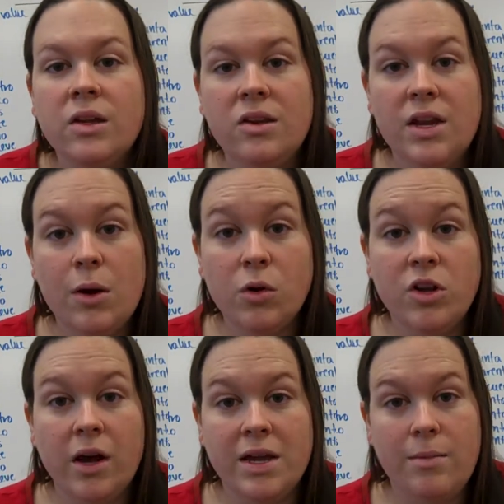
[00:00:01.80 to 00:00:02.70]
Today we're
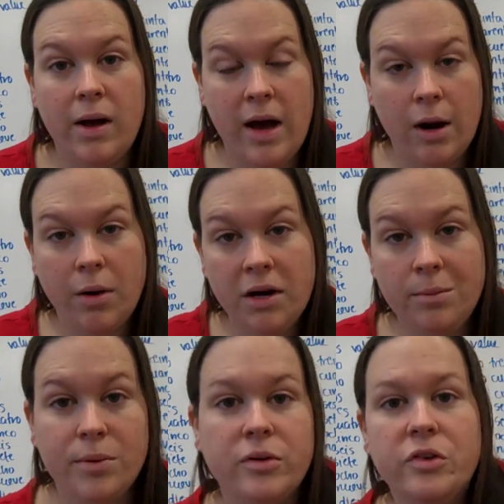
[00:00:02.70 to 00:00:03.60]
talking about how to write
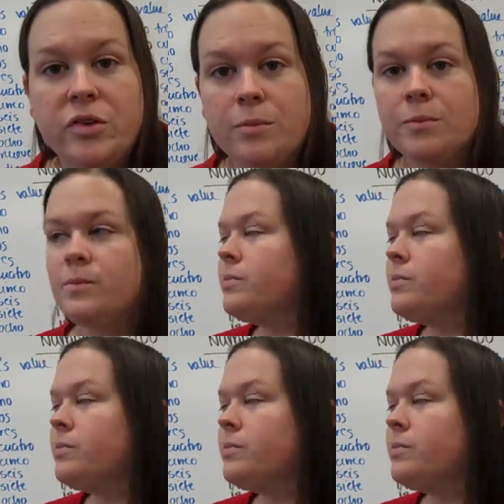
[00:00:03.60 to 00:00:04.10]
numbers.